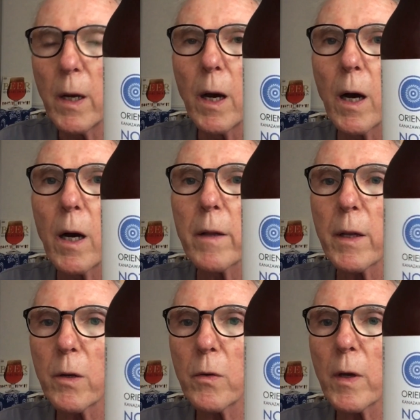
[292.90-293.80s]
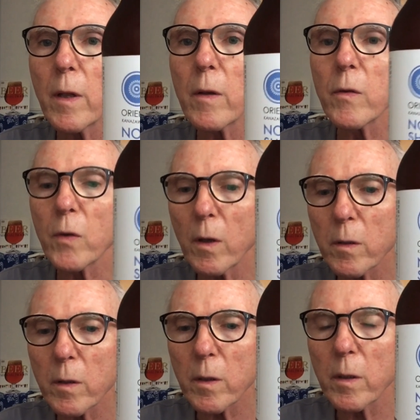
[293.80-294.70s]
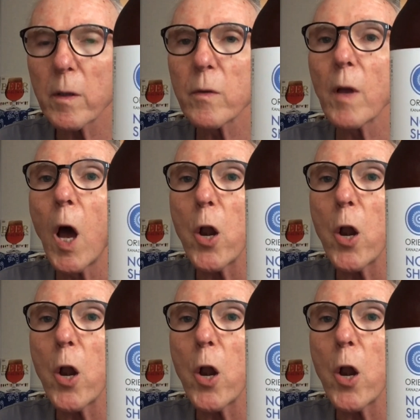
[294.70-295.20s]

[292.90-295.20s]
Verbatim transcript: Uh, they do say that the salt is